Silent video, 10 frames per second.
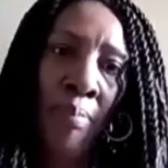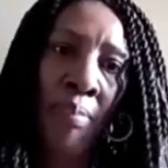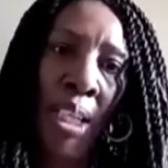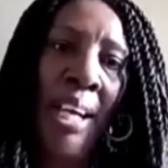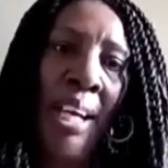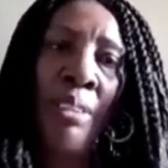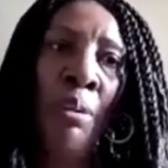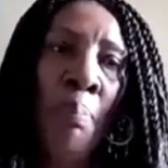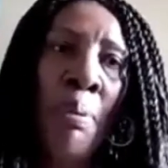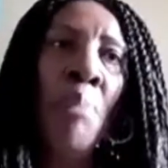I had
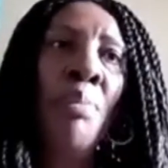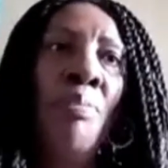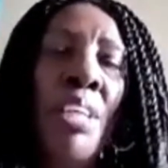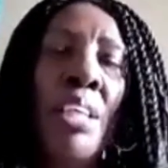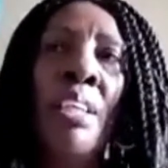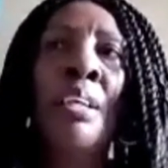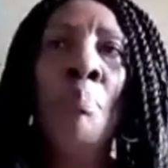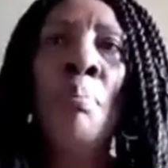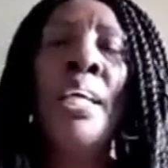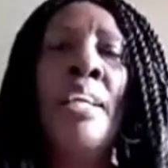no problem. If they're going to
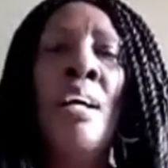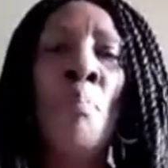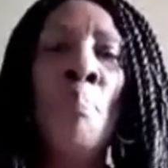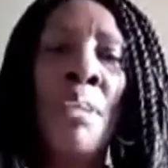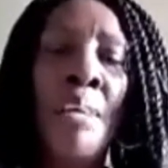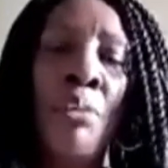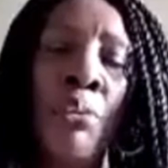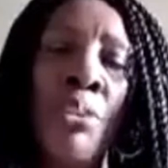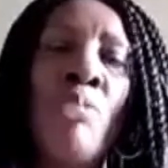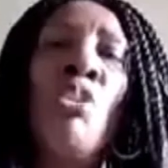complain up, and I'm
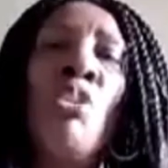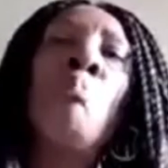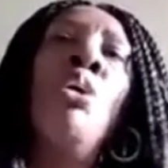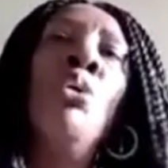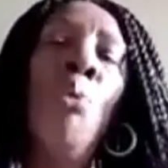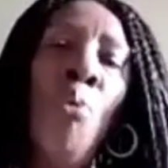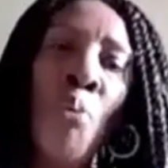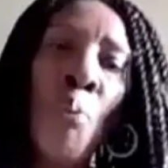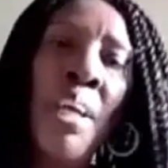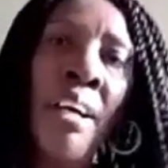going to respond all the
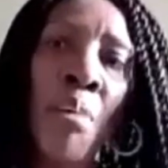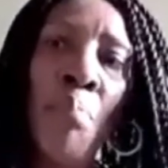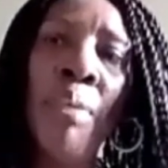way up,